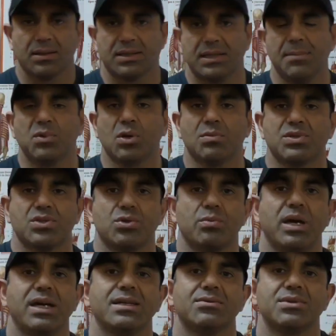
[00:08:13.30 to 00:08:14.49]
symptoms you
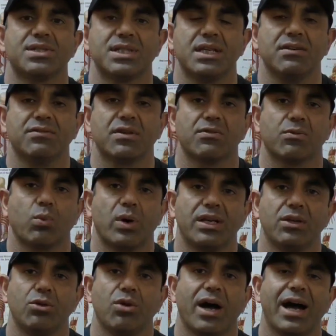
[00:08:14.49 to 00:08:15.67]
may receive
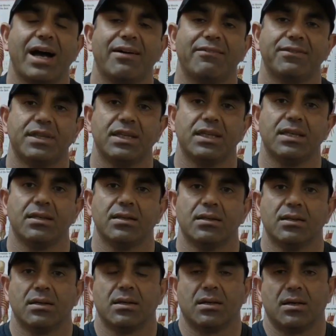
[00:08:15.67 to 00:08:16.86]
when you have the
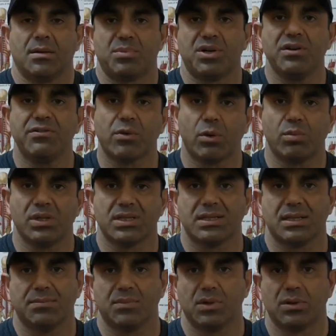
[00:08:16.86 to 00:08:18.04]
piriformis
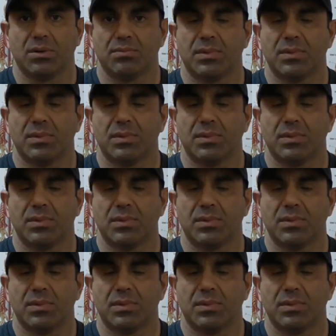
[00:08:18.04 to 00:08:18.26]
symptom.